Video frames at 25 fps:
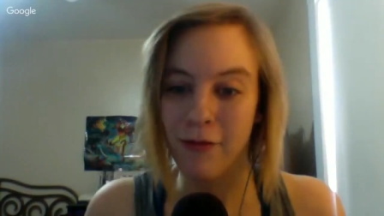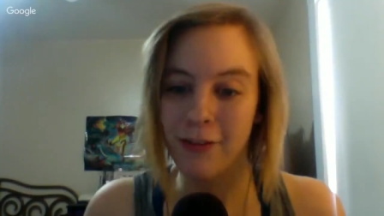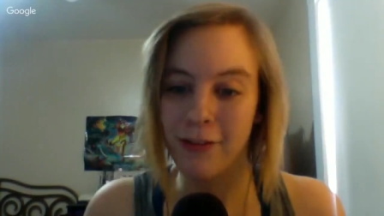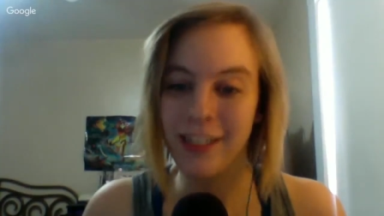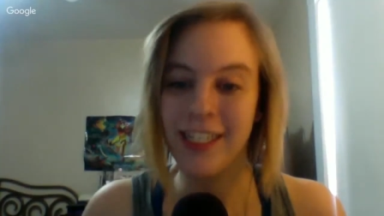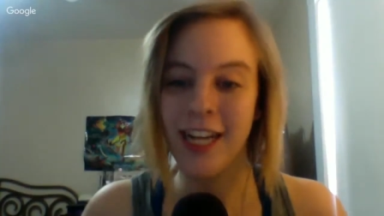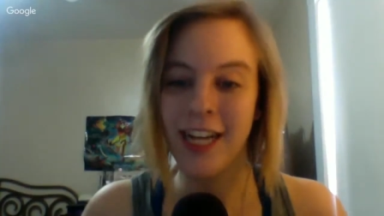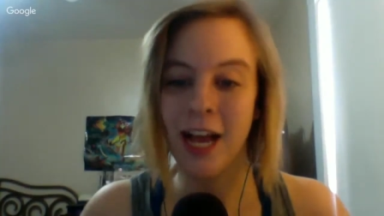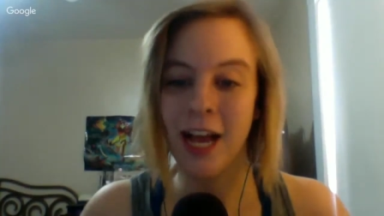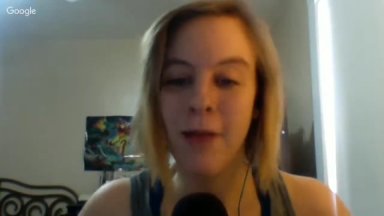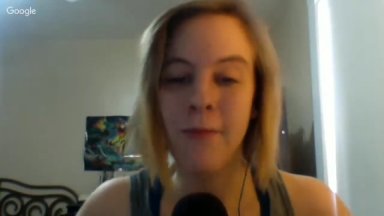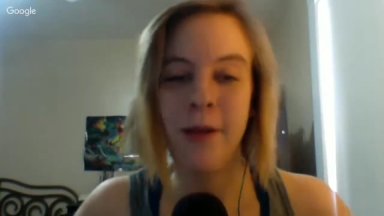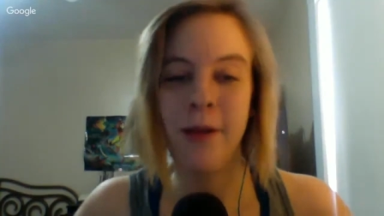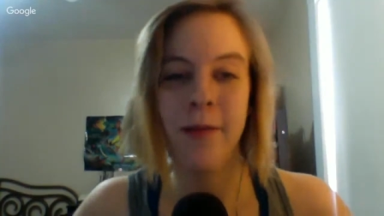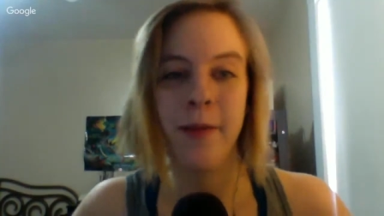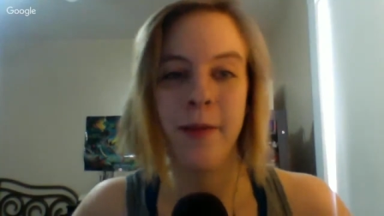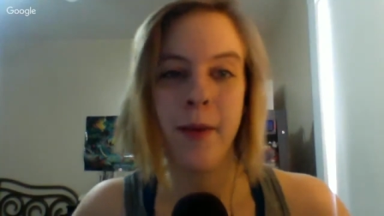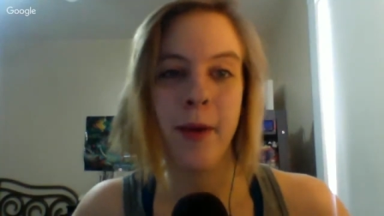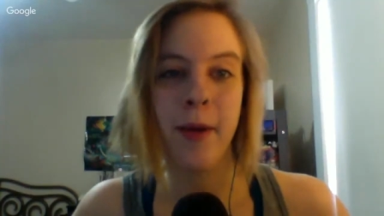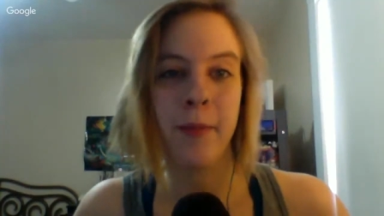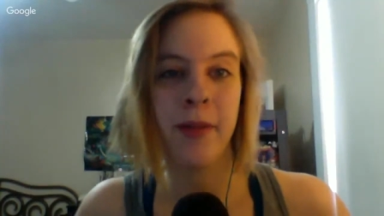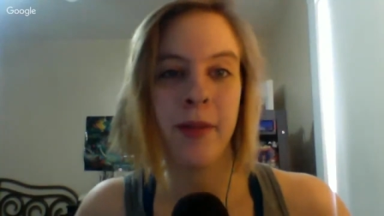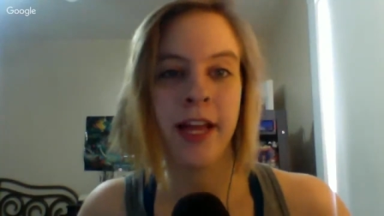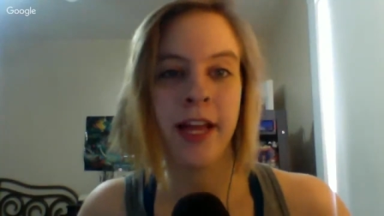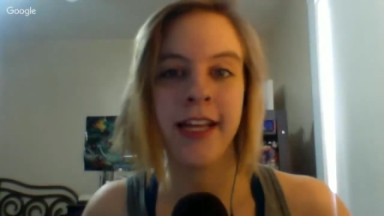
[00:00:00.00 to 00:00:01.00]
time we
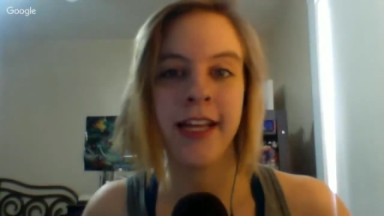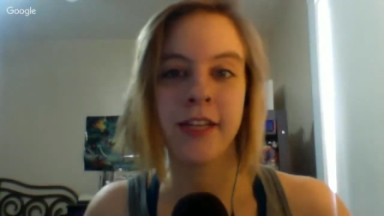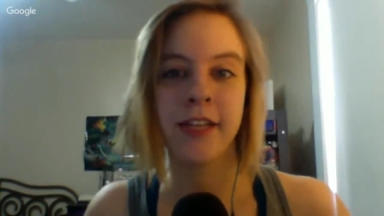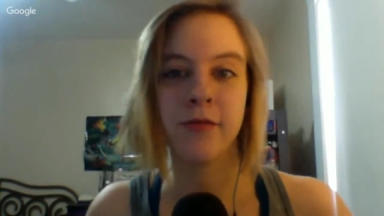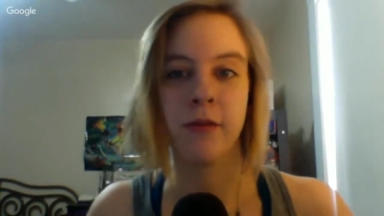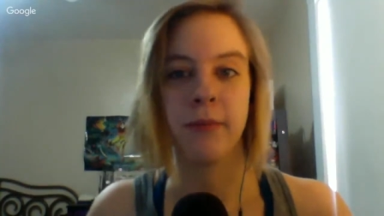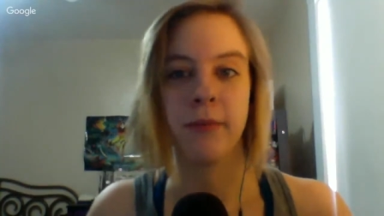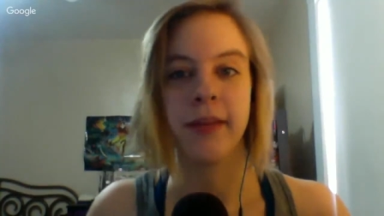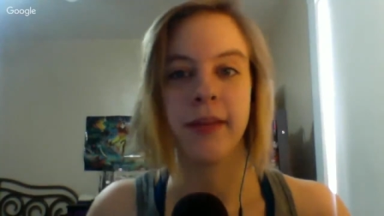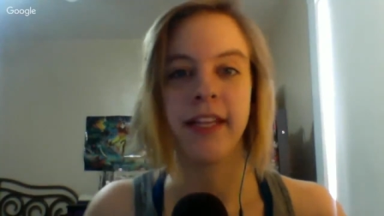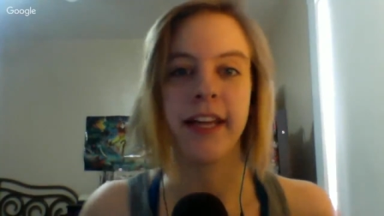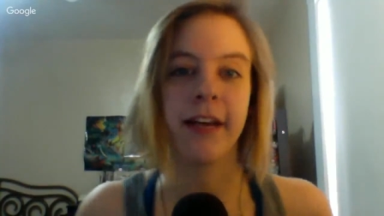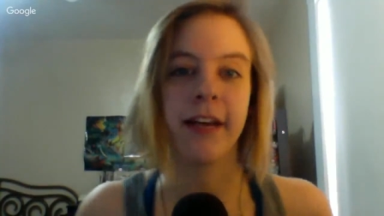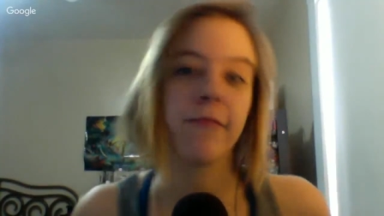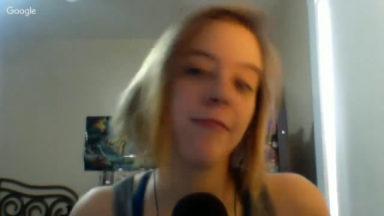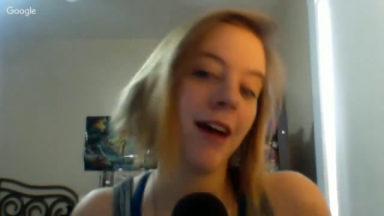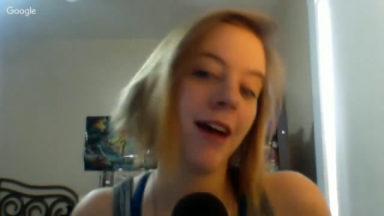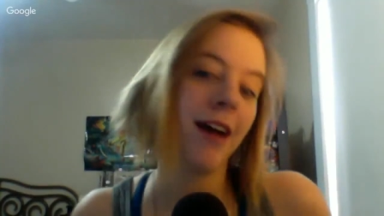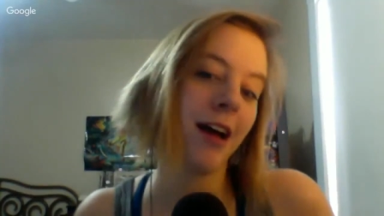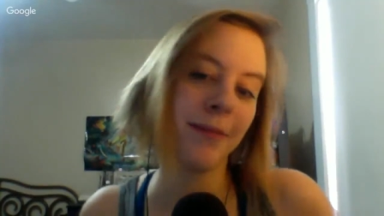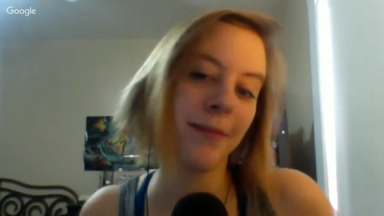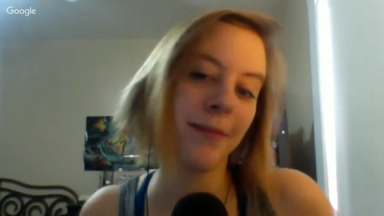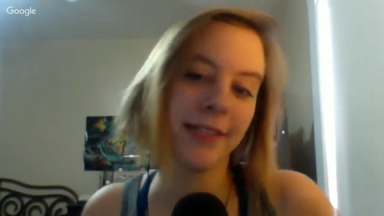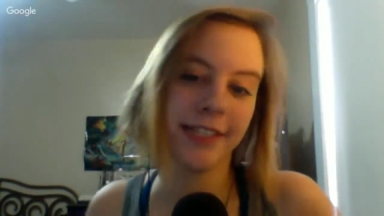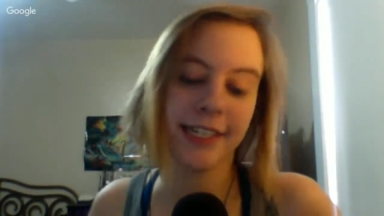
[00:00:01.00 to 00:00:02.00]
make plans, we'll be like,
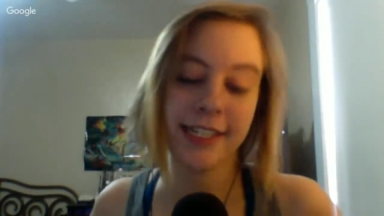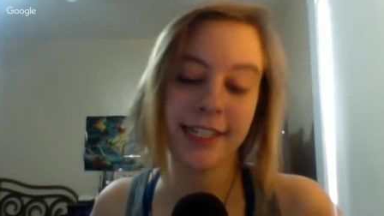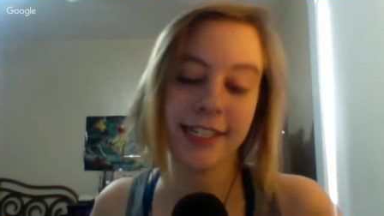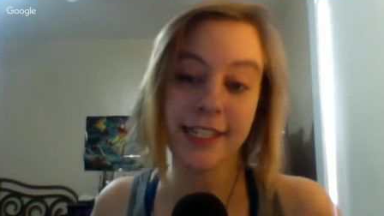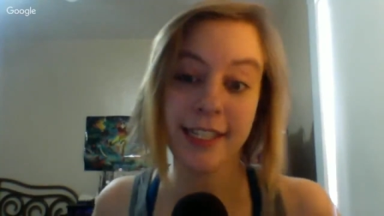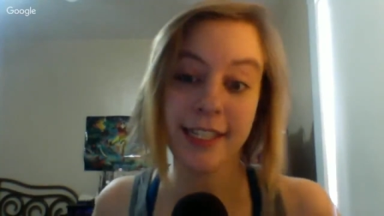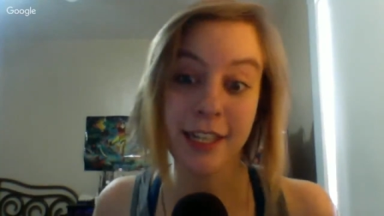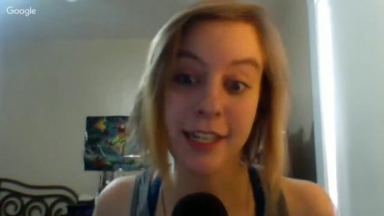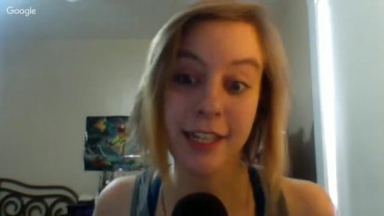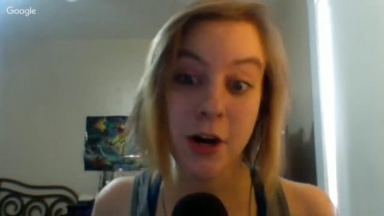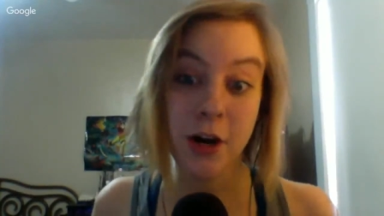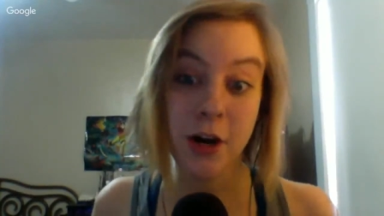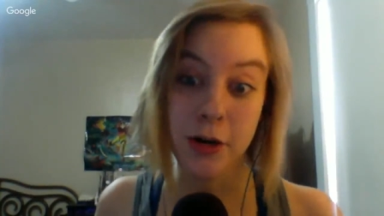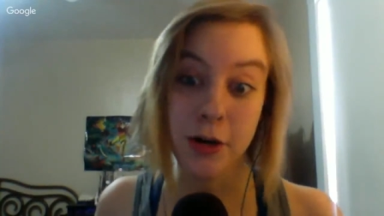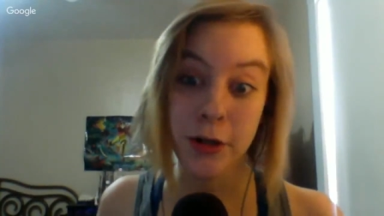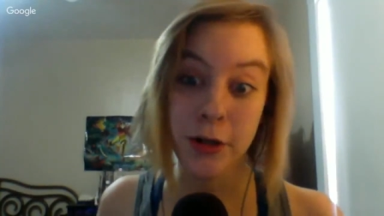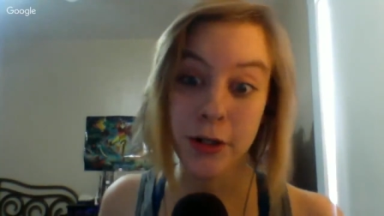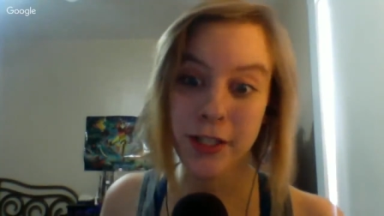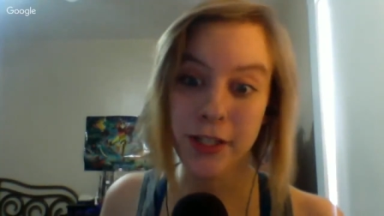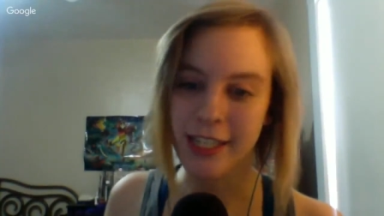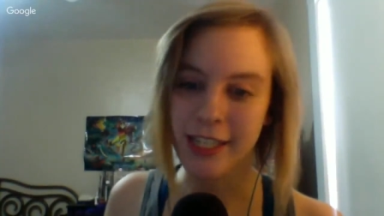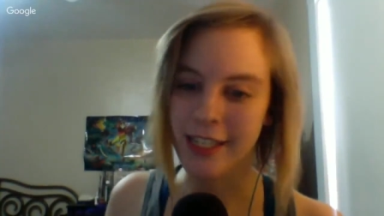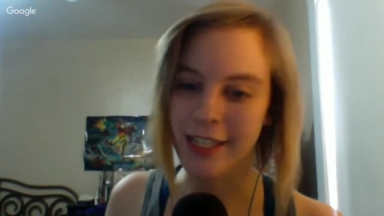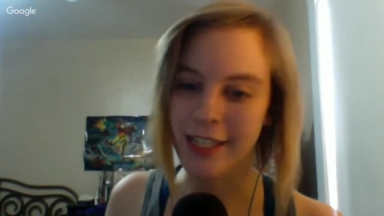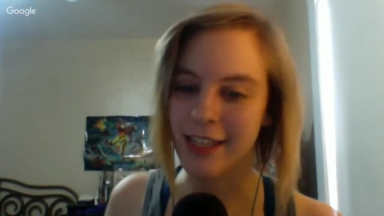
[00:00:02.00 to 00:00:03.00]
well, unless it
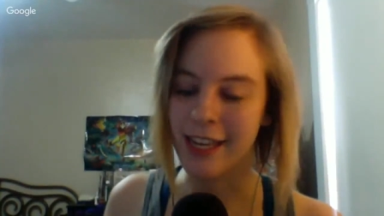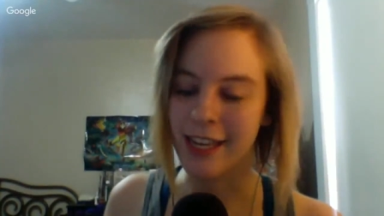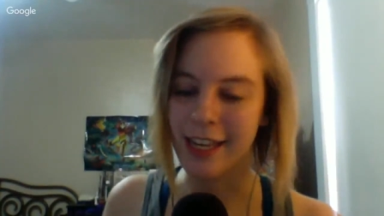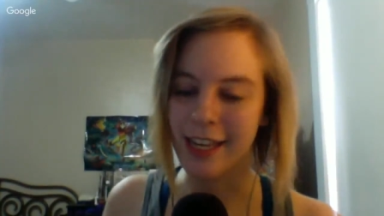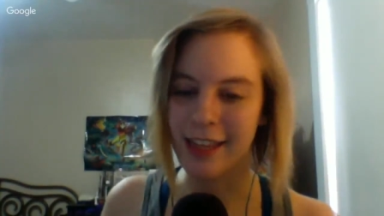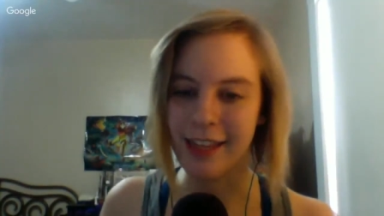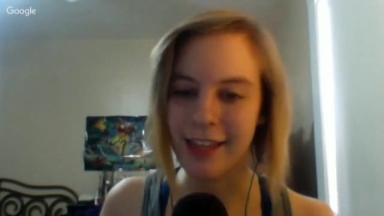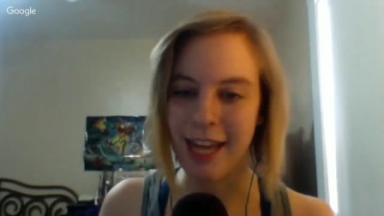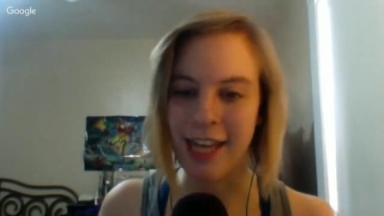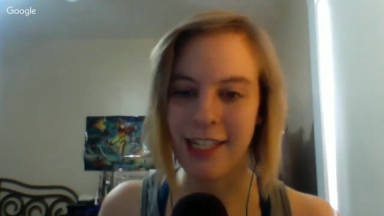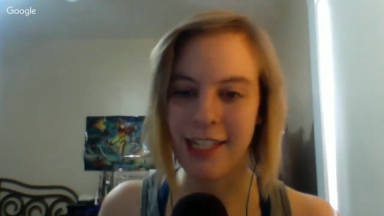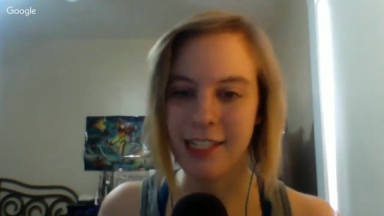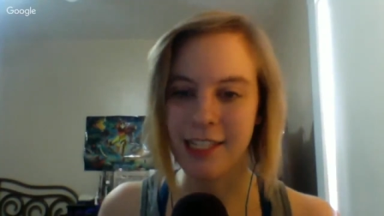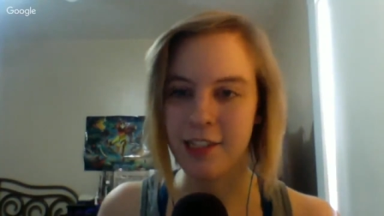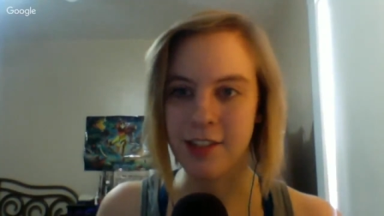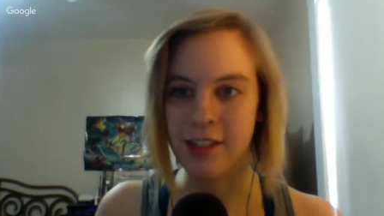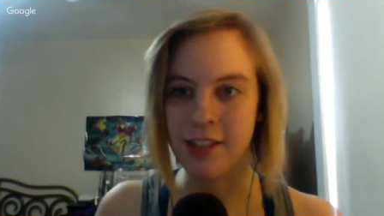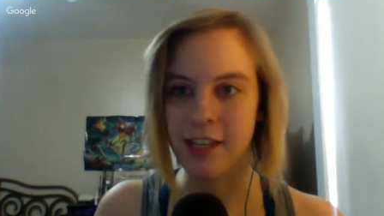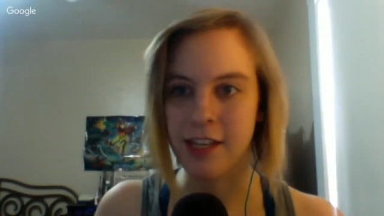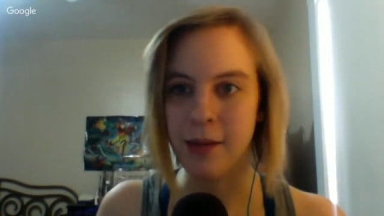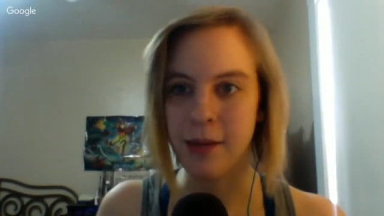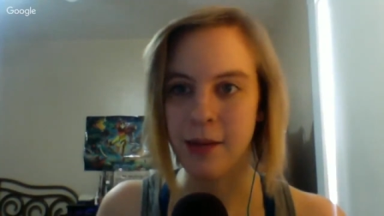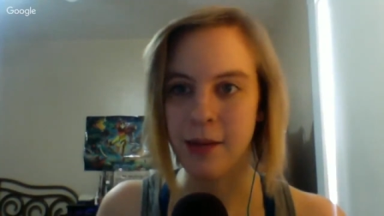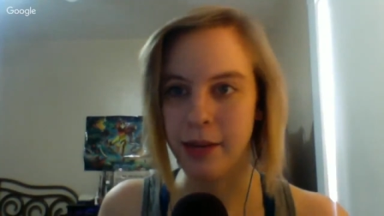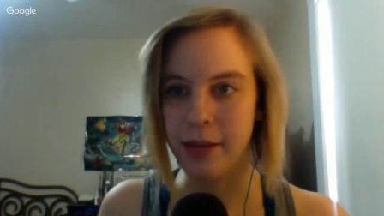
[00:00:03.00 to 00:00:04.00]
snows, and like that's just
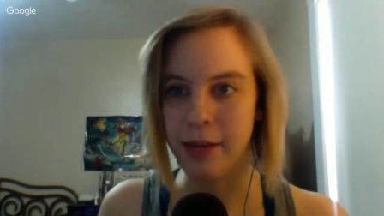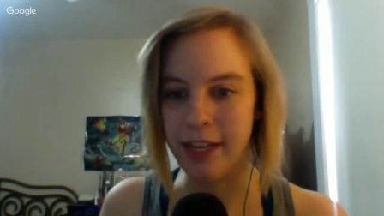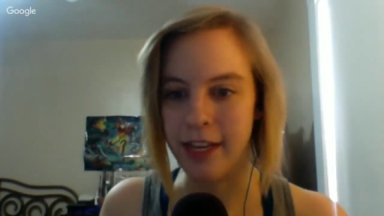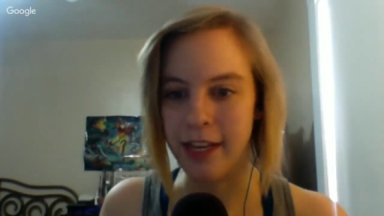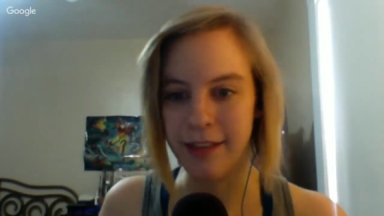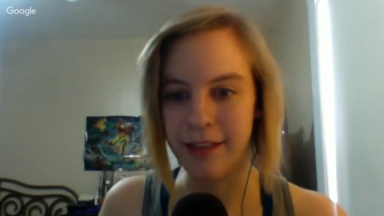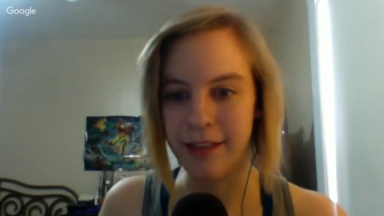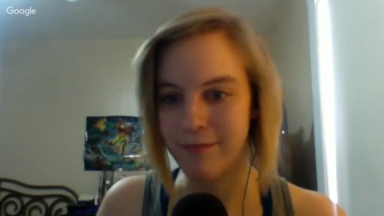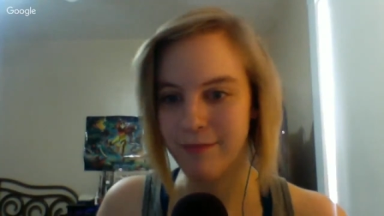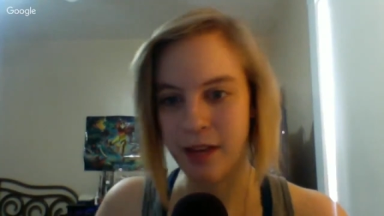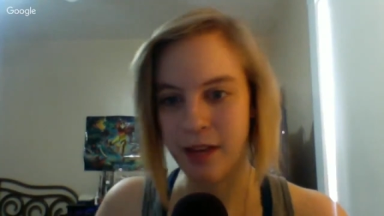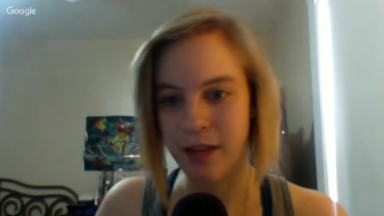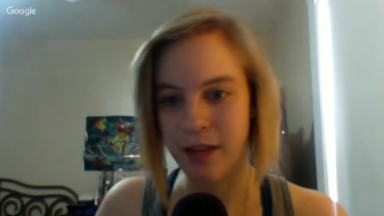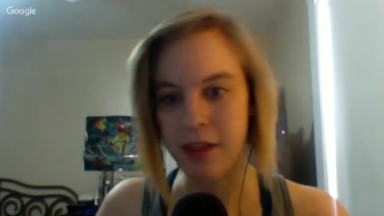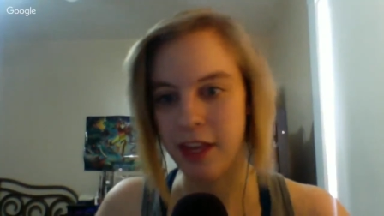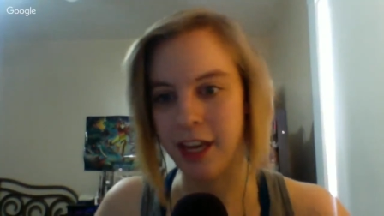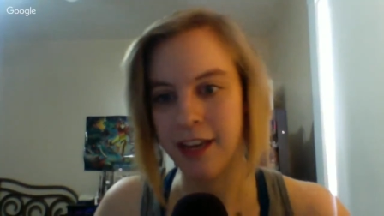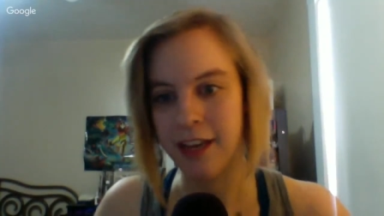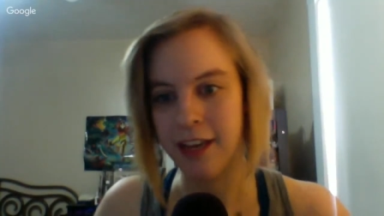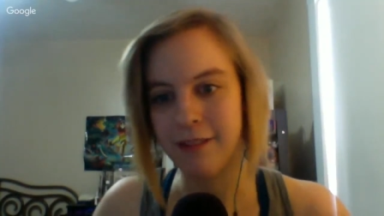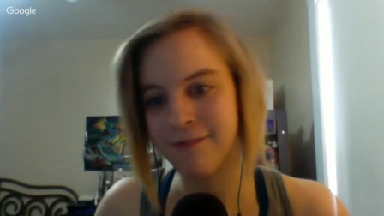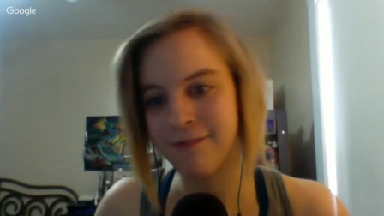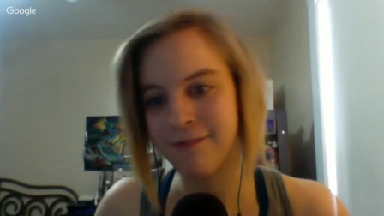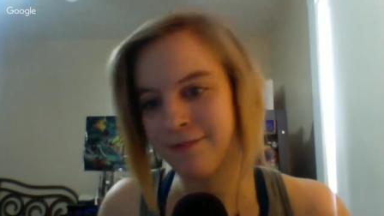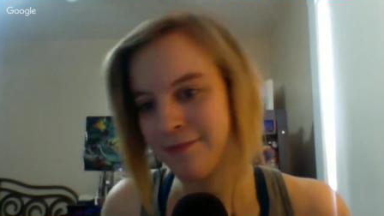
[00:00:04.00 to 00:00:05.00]
going to be a
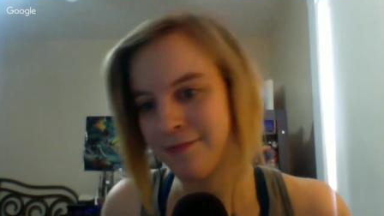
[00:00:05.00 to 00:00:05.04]
thing.